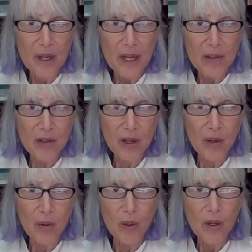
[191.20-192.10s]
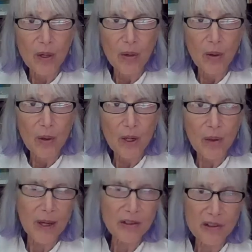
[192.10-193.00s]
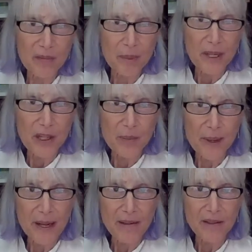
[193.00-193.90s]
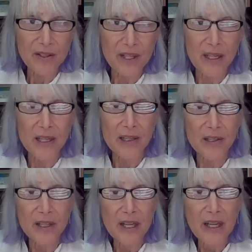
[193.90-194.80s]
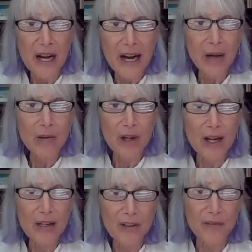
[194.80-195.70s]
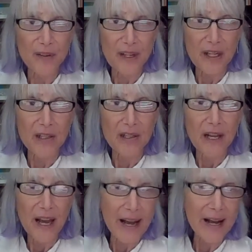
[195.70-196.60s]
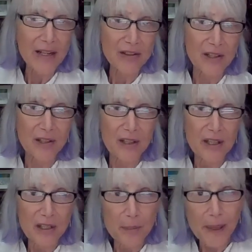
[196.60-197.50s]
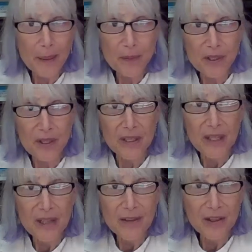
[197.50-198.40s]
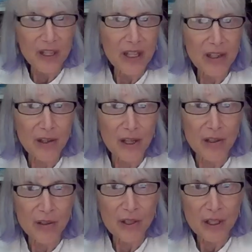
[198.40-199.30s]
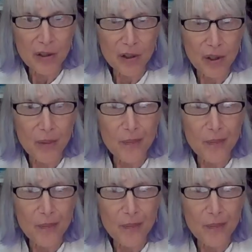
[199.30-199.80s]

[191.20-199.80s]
And so the question of pH balancing is how not to feed acid to pepsin that's in and on your tissue.